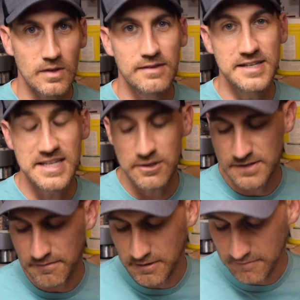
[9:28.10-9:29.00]
the
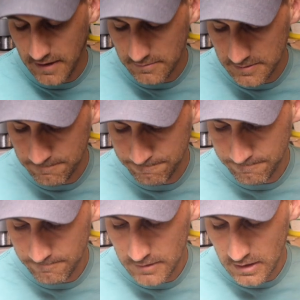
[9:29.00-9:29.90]
TL75s.
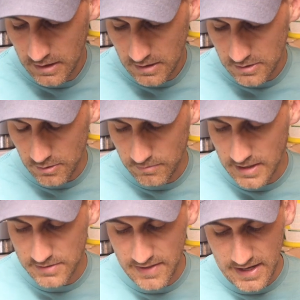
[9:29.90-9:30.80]
So
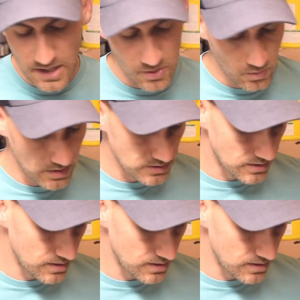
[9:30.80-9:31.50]
thanks for that question,